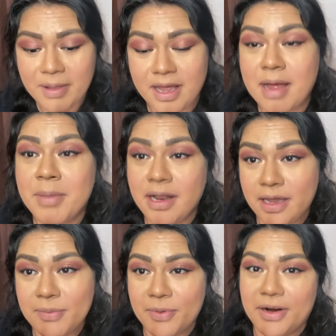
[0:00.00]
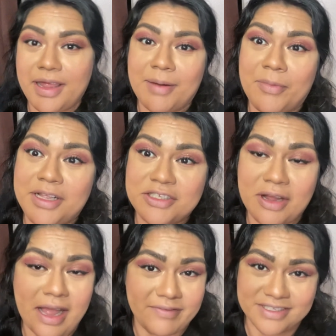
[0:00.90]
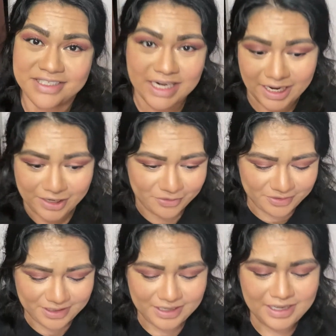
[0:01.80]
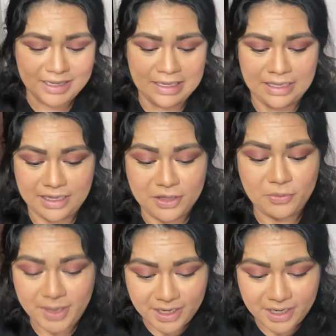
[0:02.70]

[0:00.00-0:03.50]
Like I'm in labor, like I'm ready to go have this child. Can you wake